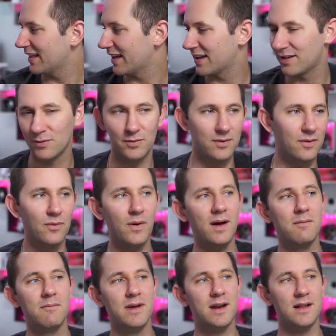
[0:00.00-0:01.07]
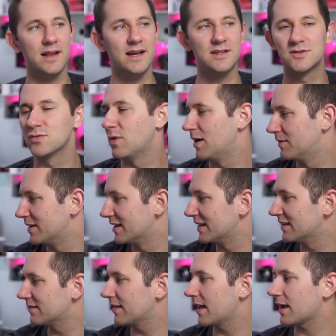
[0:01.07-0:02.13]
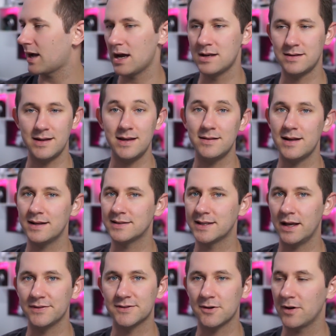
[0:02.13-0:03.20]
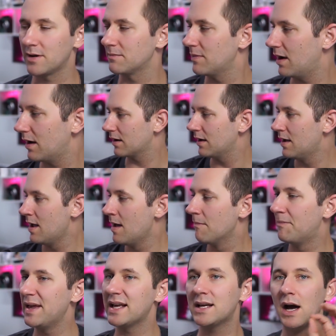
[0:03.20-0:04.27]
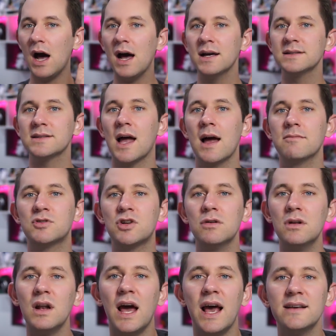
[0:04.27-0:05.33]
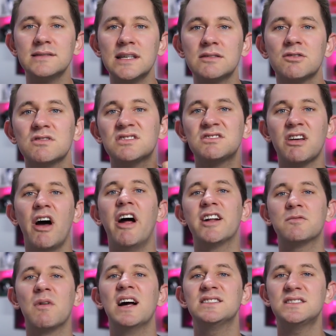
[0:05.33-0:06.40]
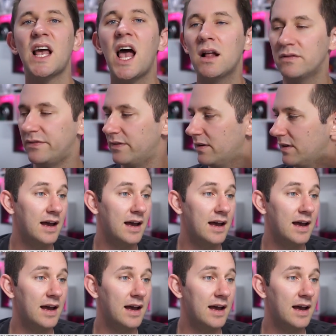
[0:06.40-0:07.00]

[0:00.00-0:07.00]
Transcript: Like, what middle-aged woman is like, I need that self-stirring mug because I'm too lazy to stir it myself.